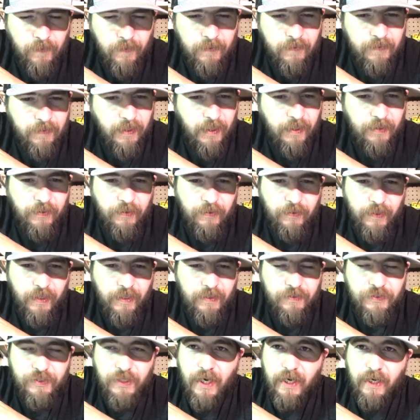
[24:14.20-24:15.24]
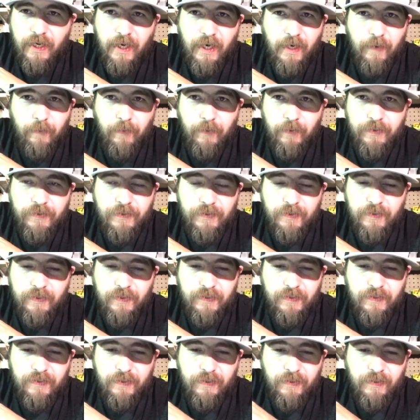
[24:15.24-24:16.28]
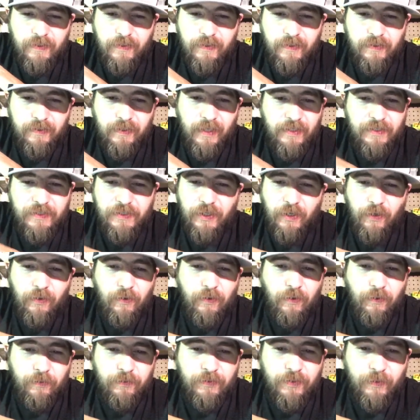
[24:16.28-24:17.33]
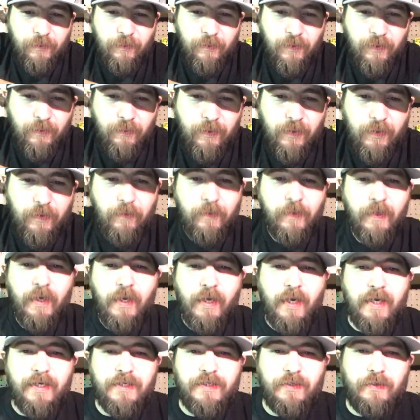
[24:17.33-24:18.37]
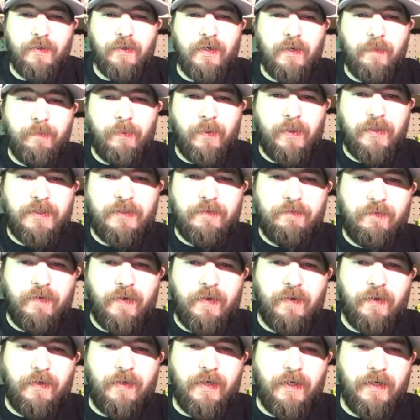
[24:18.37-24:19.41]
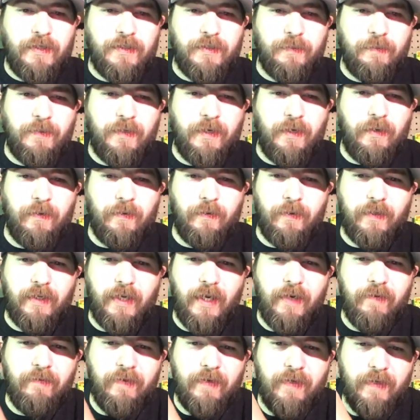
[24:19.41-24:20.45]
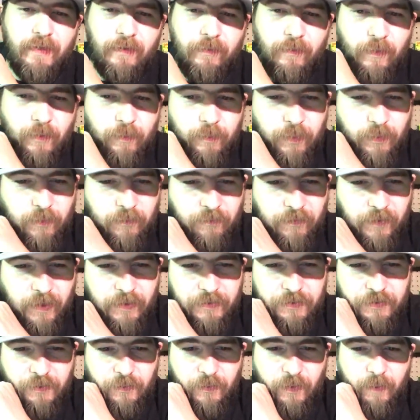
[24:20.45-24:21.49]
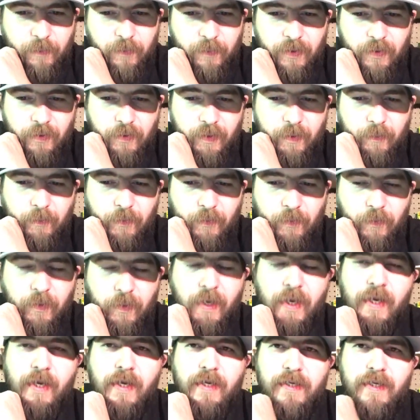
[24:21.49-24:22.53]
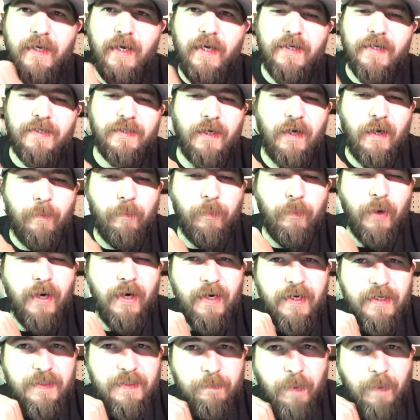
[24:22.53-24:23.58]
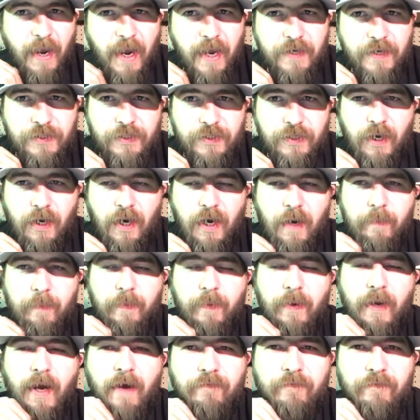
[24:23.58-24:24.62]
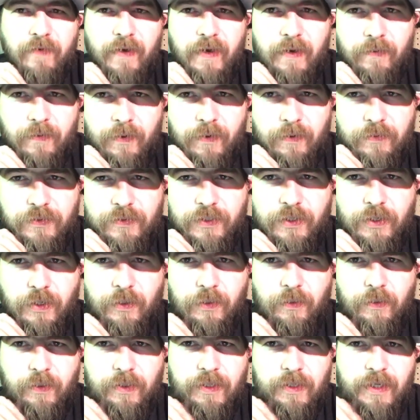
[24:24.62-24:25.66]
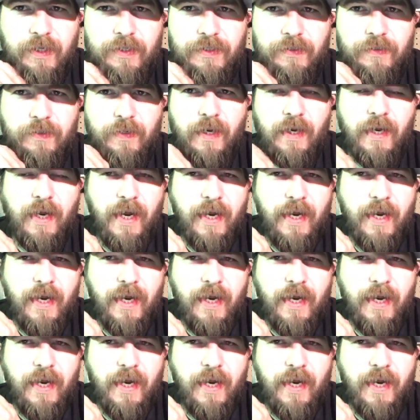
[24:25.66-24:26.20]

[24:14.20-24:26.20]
Yeah, dude, that jackhammer that skirt holds up really well. Is there any place to find your custom color KVD 1.5 square barrel anymore? Yes, Brandon's Bass Shop. I found those Googling yesterday.